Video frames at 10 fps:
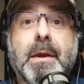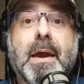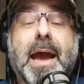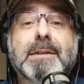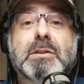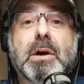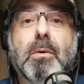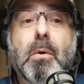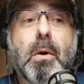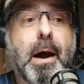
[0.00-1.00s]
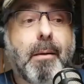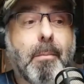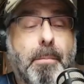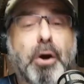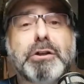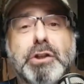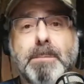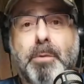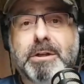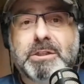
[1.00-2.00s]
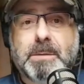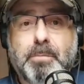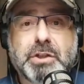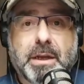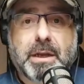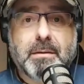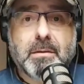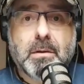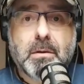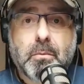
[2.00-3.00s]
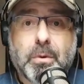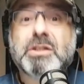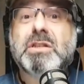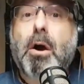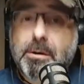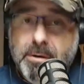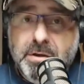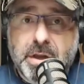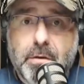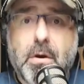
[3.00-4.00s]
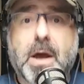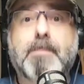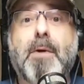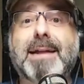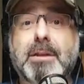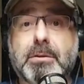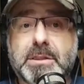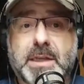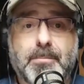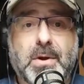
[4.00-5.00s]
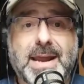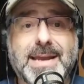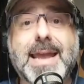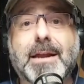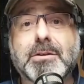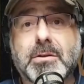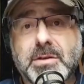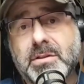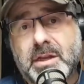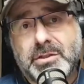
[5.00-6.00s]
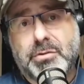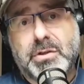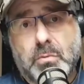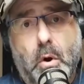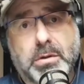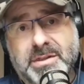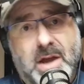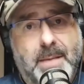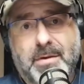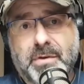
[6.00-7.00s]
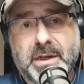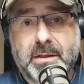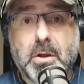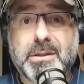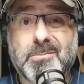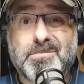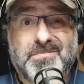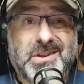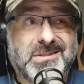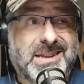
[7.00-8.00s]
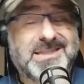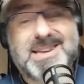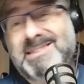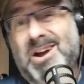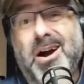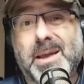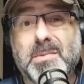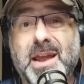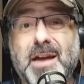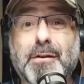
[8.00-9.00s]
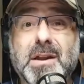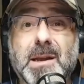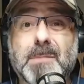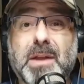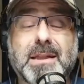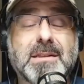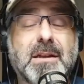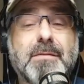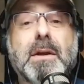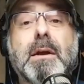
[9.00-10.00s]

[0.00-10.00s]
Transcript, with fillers: And so pushing, pushing, pushing, which is harder to do on a practical standpoint. I get it because those aren't things you could do all the time every day long. They're, they, take time and effort. You got to plan that stuff.